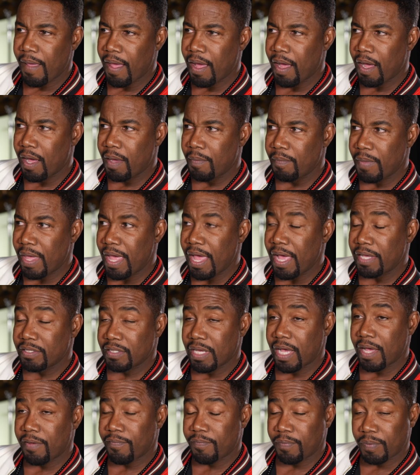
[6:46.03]
um, as
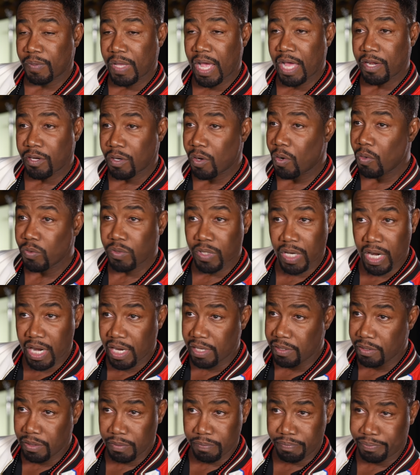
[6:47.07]
I've gotten older,
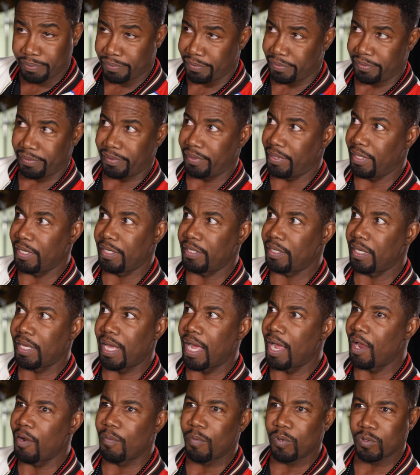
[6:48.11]
I it,
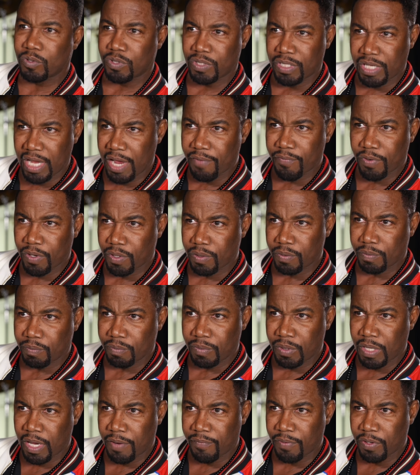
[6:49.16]
I almost never
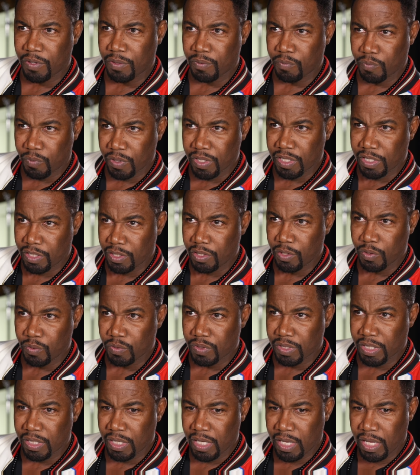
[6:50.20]
never really
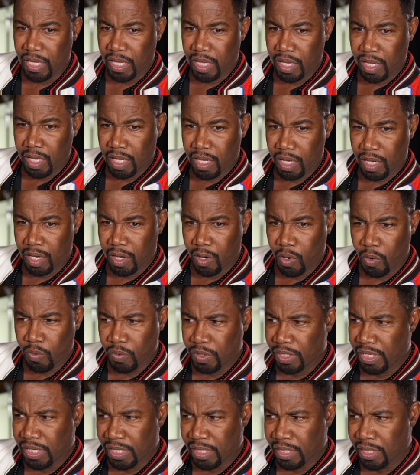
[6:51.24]
use it,
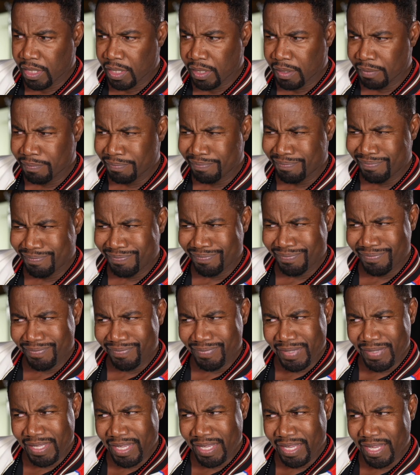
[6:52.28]
only in a
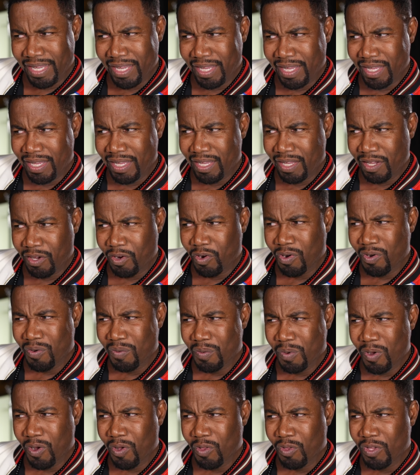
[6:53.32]
eh,
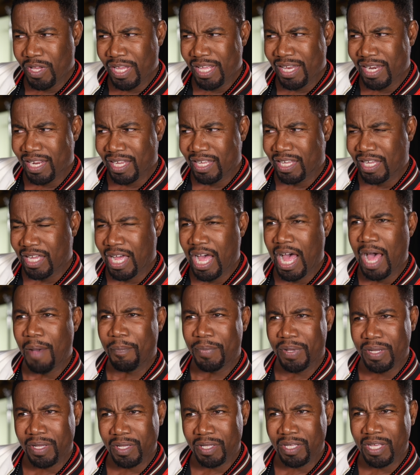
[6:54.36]
only in a
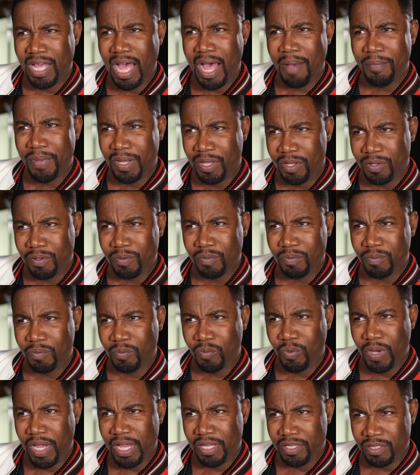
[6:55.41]
comic comic
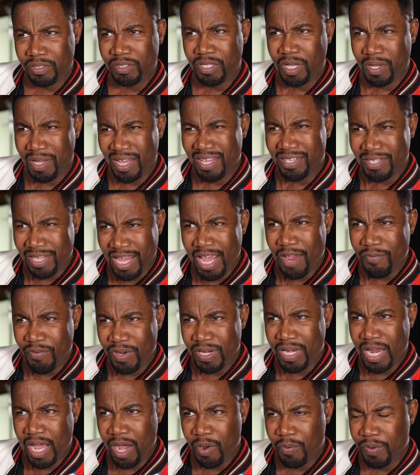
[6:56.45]
way so, every
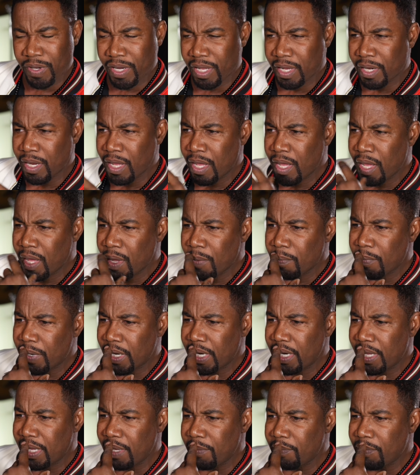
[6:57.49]
now and then.
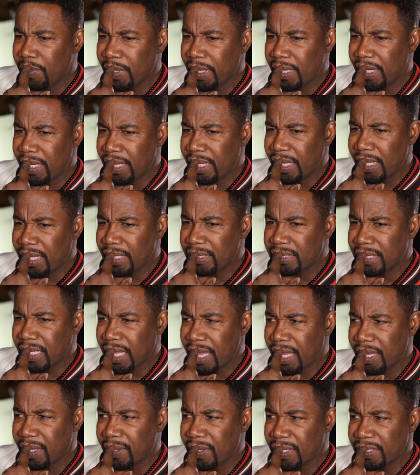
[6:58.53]
But but it's
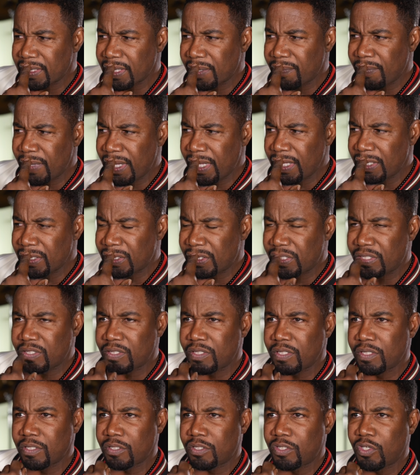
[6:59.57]
like because it means
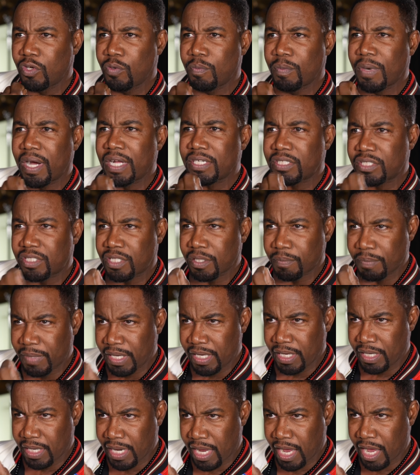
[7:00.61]
too much to
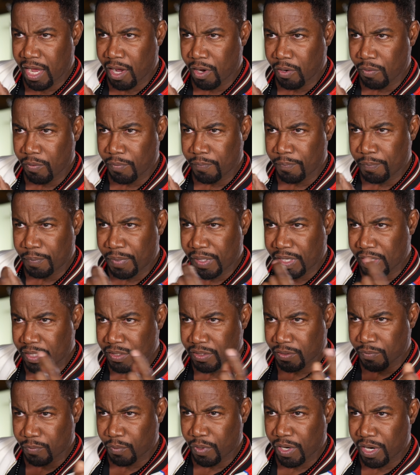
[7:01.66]
me now
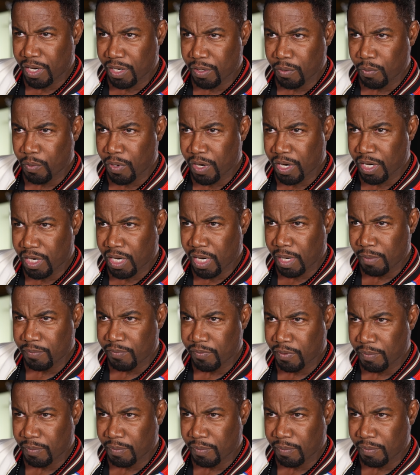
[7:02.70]
because of where where it comes